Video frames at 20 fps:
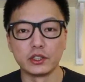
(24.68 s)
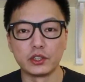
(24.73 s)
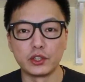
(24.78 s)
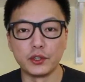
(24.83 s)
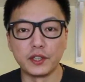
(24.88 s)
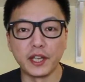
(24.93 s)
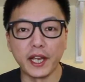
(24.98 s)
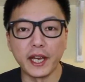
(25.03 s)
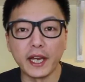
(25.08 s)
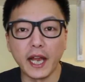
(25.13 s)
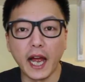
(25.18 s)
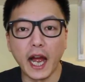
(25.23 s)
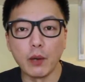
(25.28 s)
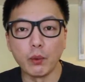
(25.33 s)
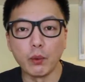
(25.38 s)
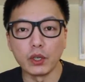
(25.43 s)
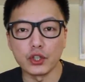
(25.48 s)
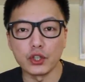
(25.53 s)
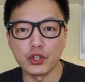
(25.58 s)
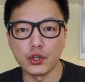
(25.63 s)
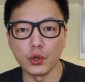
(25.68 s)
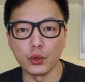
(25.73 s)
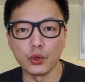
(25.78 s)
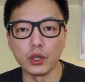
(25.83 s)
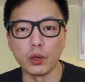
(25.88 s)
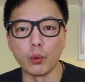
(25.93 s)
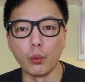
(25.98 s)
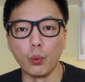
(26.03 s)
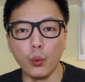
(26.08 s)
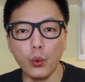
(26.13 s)
Today, I want to show
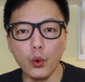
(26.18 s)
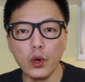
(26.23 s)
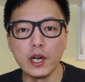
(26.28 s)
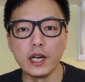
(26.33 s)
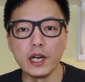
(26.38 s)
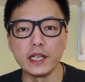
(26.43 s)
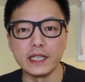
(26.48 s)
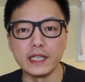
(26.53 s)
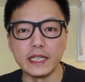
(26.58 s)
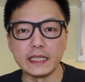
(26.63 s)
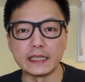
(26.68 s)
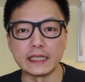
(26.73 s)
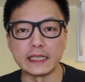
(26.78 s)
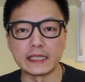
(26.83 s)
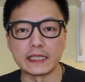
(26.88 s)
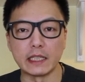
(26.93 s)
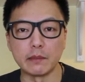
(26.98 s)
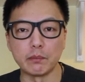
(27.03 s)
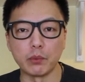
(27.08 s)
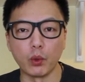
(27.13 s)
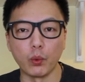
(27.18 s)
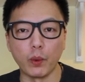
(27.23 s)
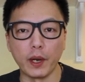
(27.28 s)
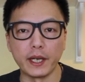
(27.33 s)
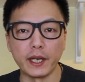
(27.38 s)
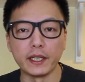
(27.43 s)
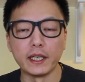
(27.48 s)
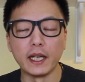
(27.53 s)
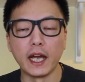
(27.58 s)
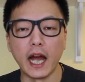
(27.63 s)
you a really easy, simple
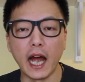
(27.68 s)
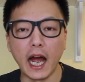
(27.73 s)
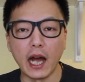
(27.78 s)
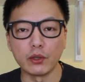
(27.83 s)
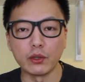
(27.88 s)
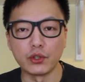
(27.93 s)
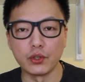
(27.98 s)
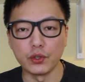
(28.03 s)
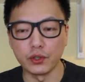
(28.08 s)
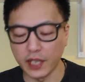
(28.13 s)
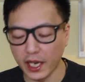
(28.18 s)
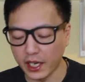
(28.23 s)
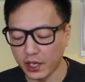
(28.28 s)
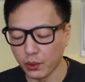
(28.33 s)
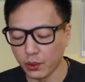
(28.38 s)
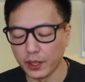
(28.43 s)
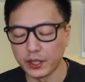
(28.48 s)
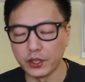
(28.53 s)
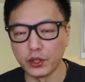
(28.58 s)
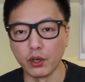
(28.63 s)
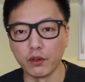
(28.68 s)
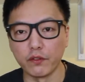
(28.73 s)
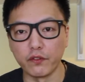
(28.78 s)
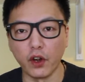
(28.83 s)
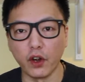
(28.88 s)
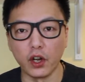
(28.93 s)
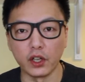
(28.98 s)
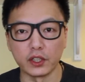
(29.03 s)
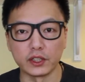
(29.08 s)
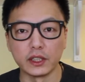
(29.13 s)
way how to decorate your
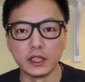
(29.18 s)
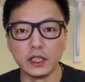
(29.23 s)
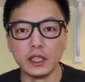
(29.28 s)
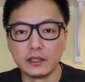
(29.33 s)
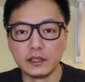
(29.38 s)
vase.